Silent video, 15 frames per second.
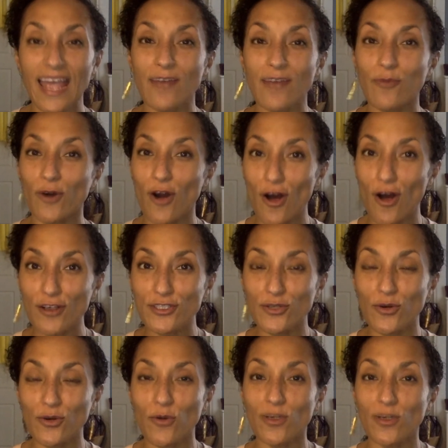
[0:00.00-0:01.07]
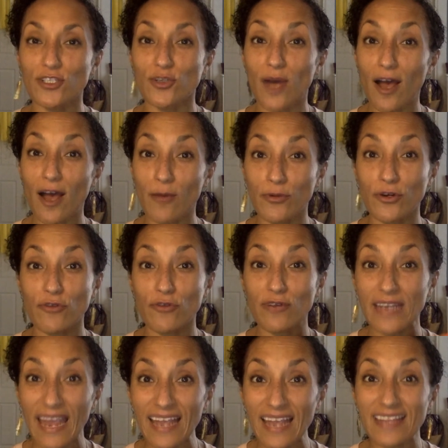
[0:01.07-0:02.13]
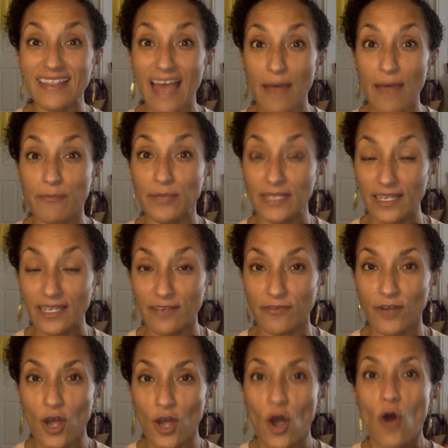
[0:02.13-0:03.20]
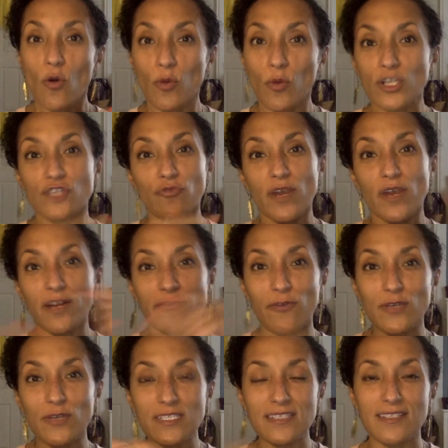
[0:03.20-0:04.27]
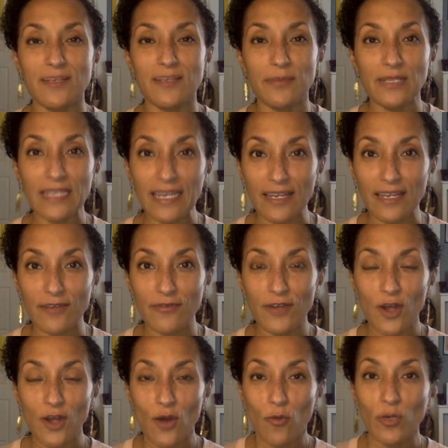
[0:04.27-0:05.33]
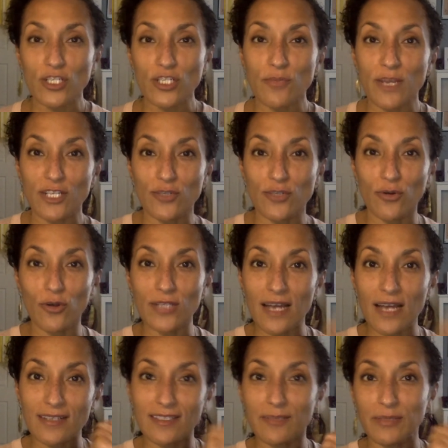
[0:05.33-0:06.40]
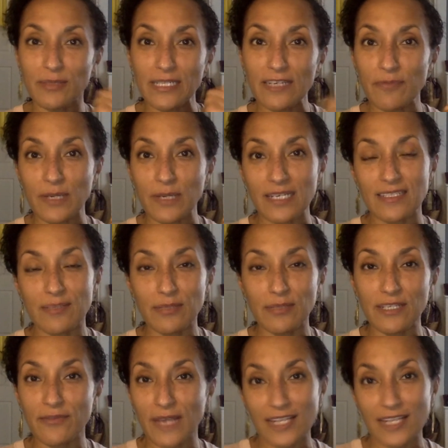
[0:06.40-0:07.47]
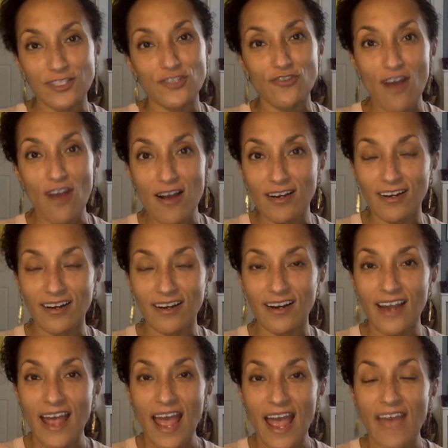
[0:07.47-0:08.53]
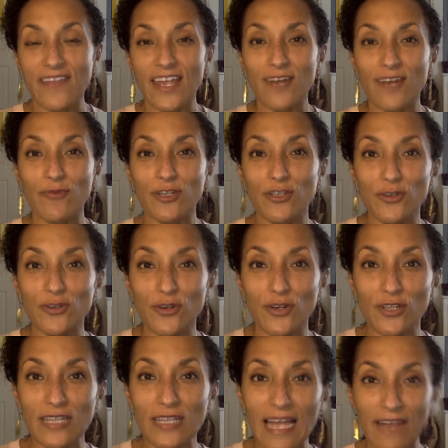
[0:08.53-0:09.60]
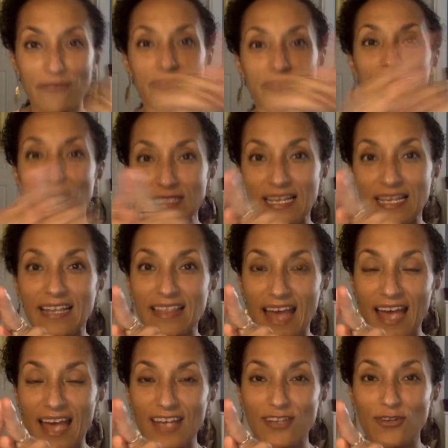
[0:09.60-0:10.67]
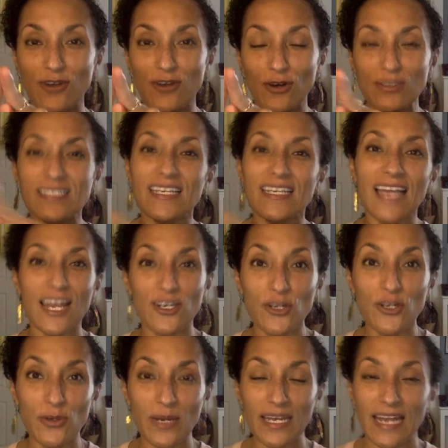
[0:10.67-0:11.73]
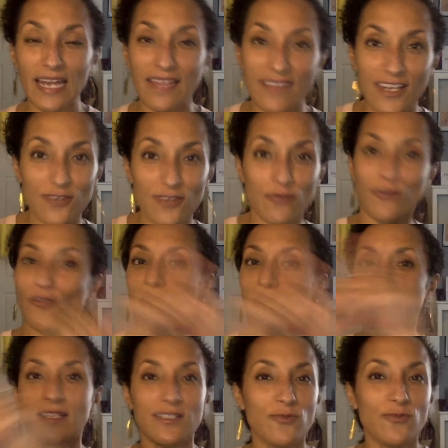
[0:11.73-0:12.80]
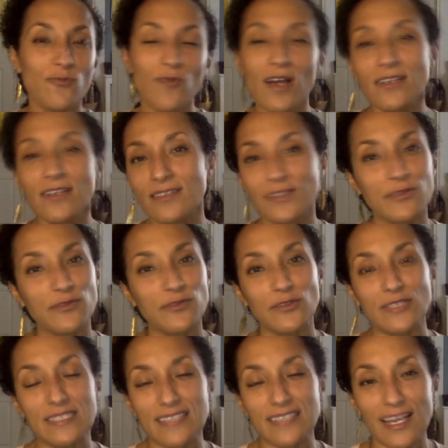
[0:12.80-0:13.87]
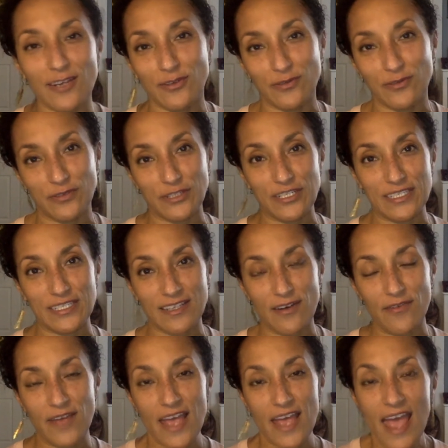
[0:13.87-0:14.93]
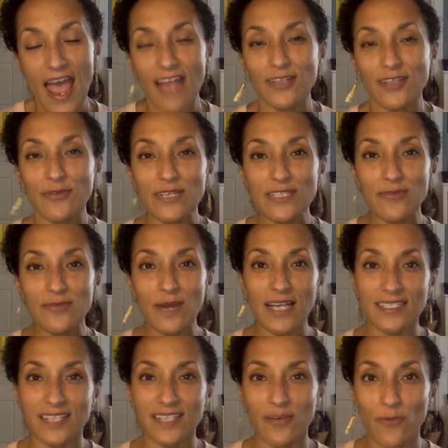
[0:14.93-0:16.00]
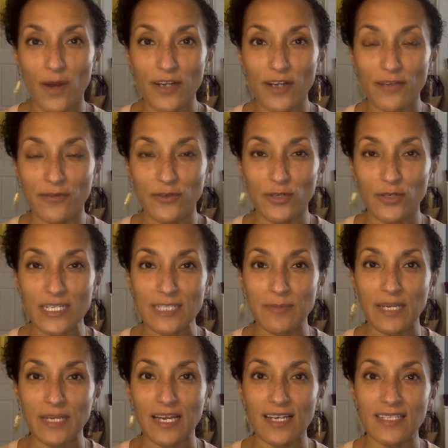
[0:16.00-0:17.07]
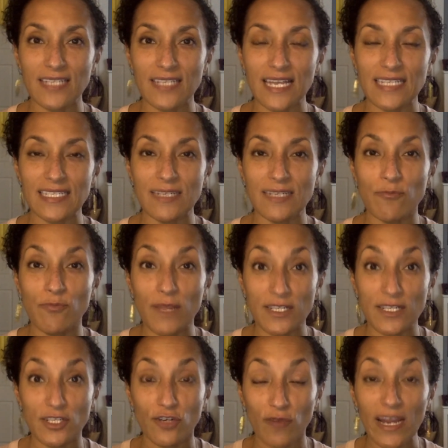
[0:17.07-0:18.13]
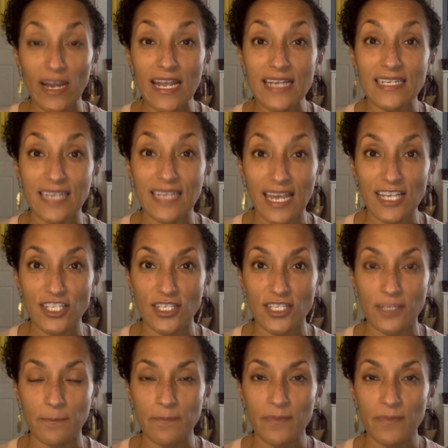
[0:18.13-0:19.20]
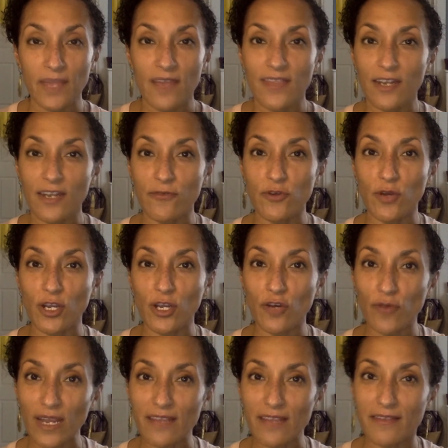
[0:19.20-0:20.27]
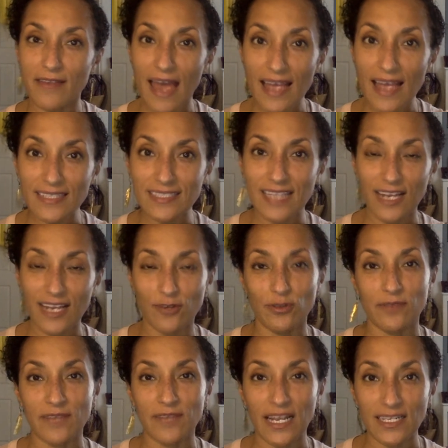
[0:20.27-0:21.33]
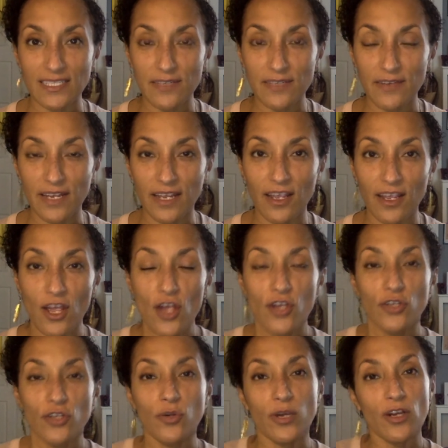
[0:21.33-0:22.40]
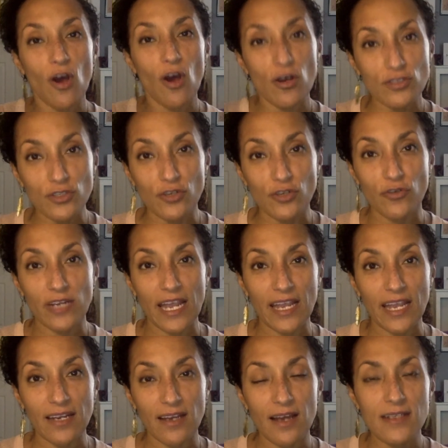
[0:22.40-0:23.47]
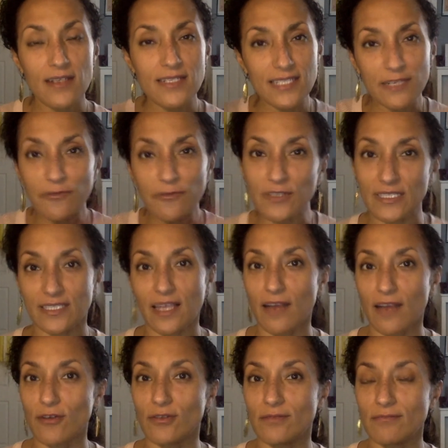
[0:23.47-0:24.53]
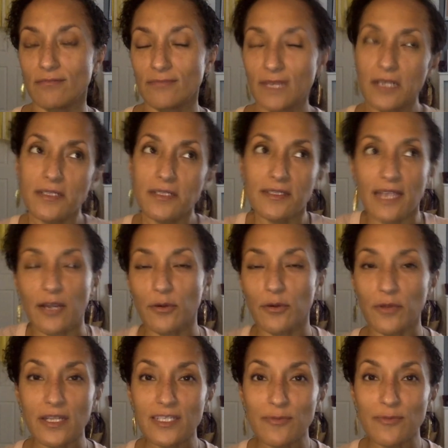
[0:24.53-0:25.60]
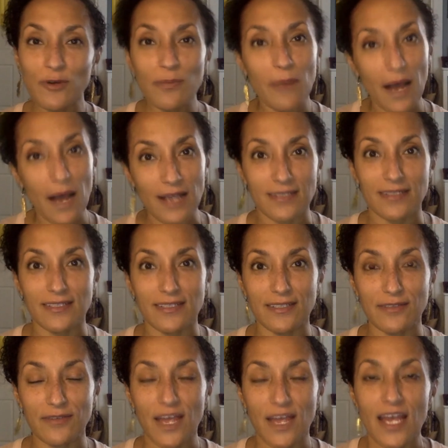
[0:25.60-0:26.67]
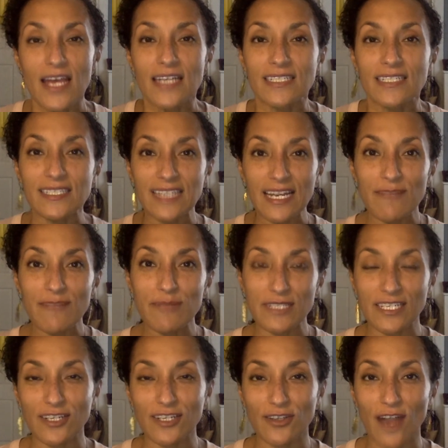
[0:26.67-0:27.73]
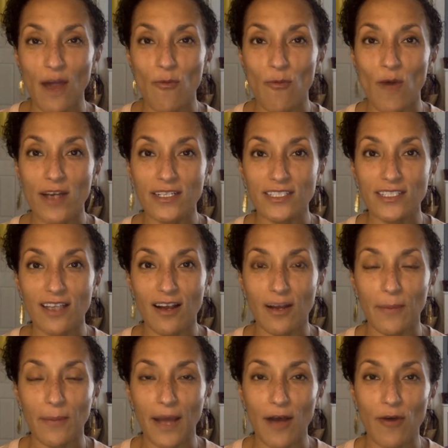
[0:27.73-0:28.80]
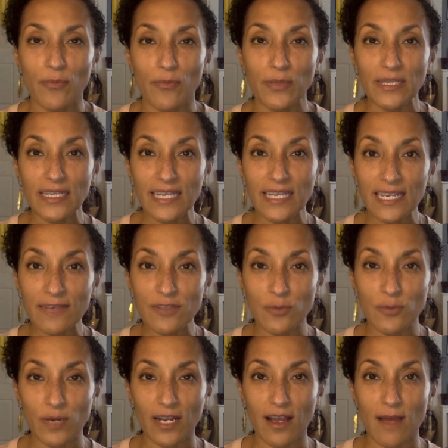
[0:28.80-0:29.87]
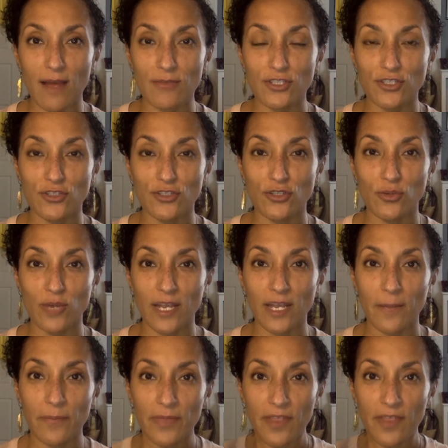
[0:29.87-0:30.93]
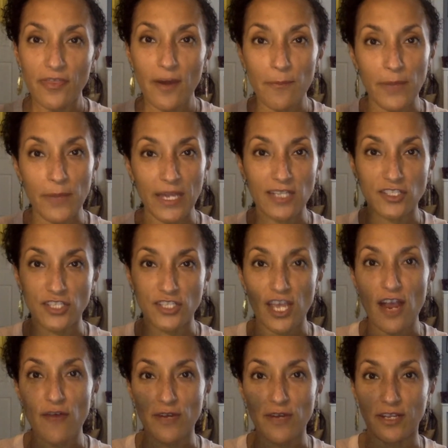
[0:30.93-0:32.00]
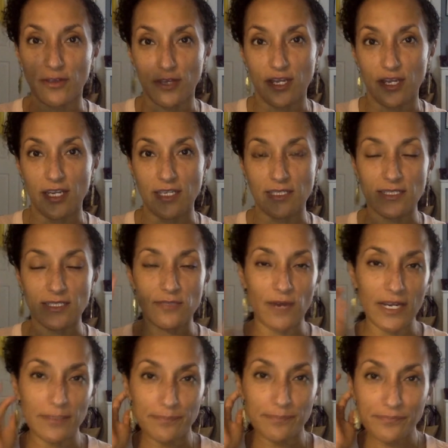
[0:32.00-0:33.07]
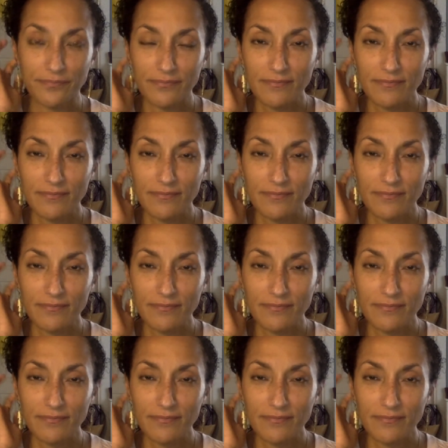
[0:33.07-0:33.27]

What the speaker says: And we're also going to help create that belief, which reinforces the belief, which makes you hold on to the belief because the belief gets stronger. And then when your life feels like that, you go, see, I knew it. And then you create this wonderful cycle for yourself. And the reason why I say wonderful is because it's a great indication that if you can create that cycle of negativity, you can also create a different cycle. A cycle that's more positive. Today in particular, I want to talk about beliefs when it comes to doing the big scary things, right?